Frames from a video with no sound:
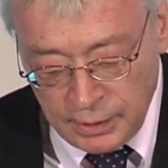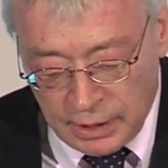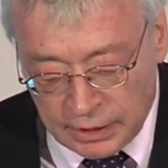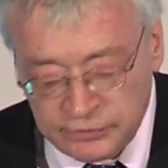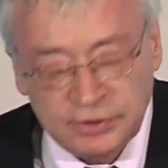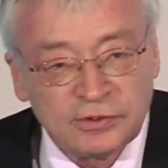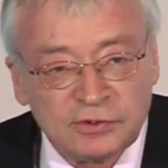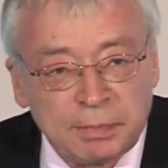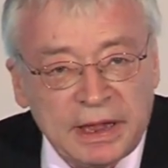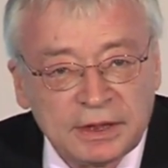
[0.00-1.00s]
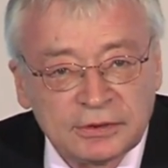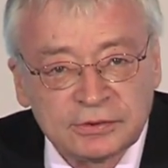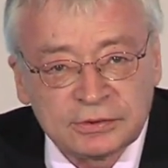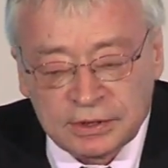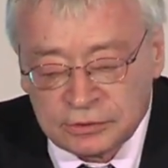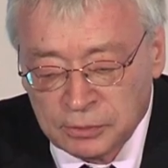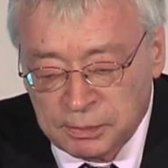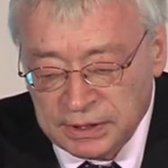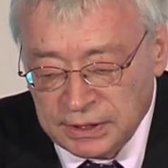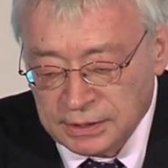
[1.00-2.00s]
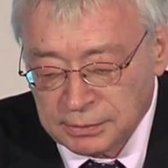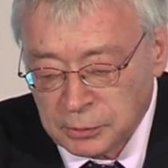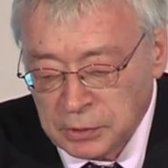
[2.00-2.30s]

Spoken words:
And since banks tend to be